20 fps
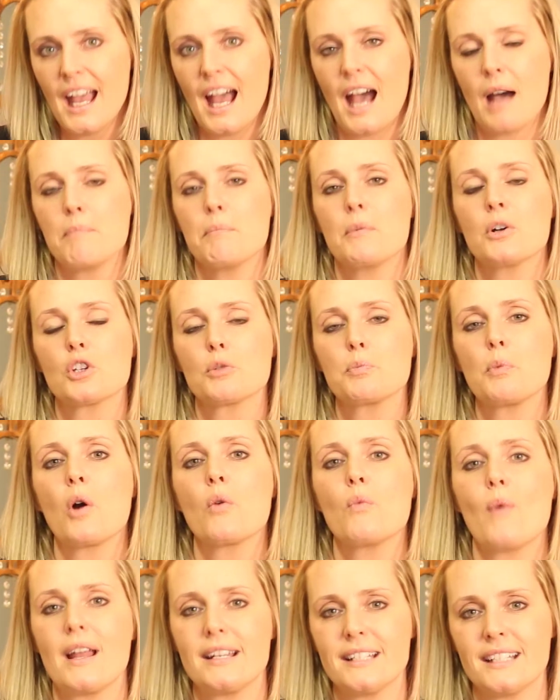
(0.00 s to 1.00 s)
and much
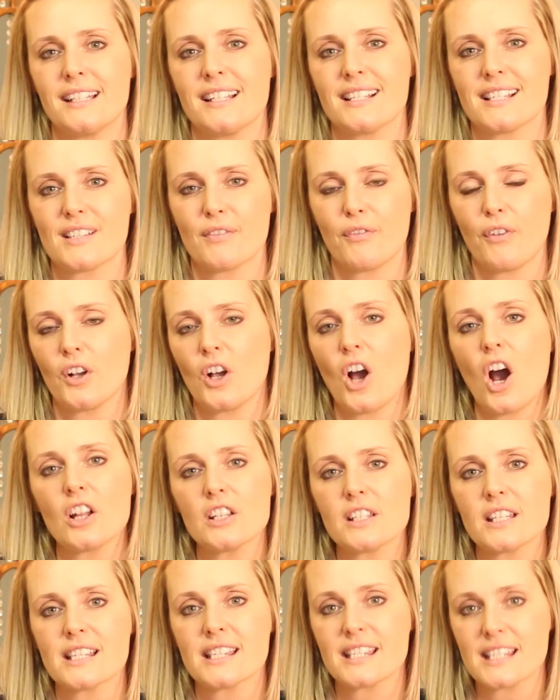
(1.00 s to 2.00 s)
more readiness for
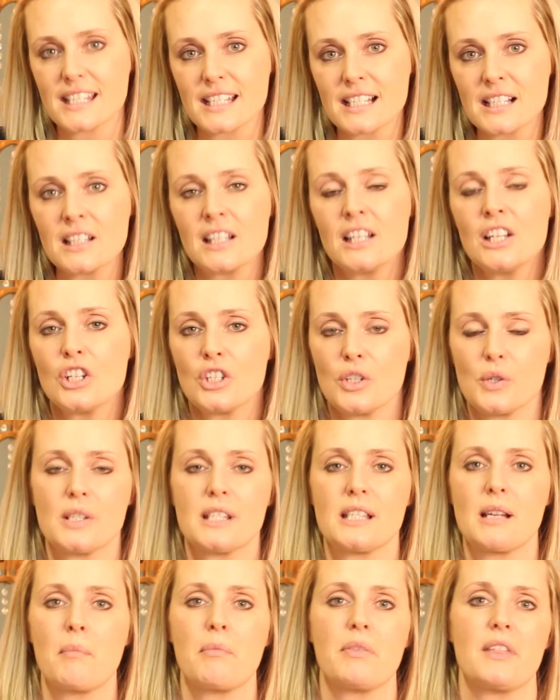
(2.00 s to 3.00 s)
God to still do
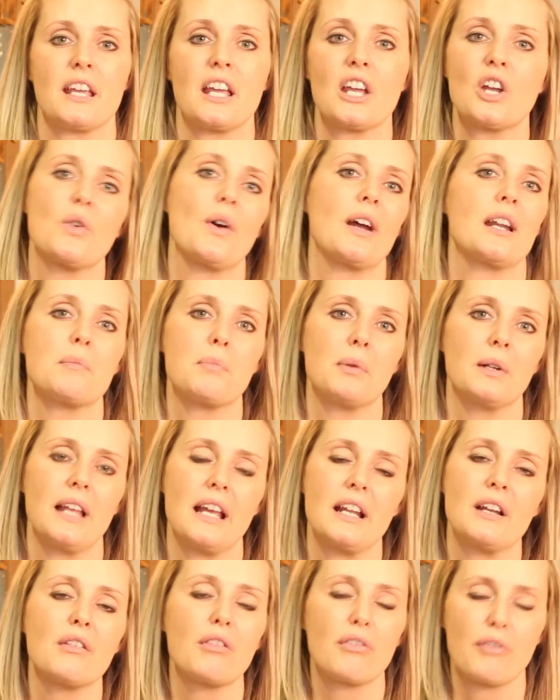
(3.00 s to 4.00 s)
something incredible
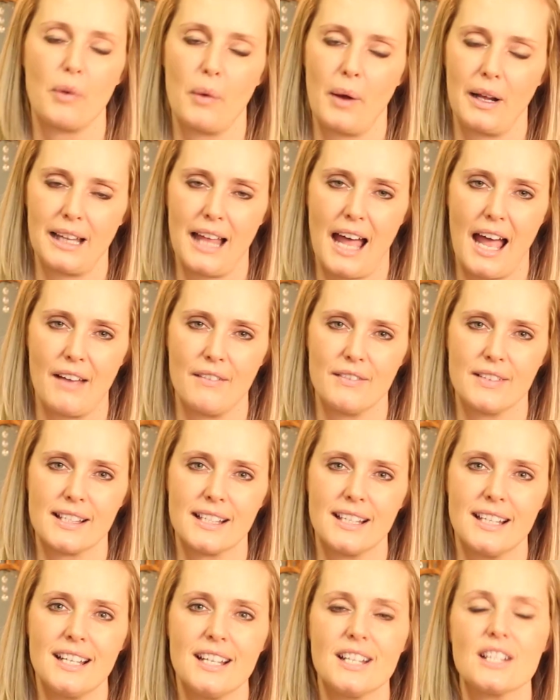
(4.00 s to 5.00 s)
in and through our lives.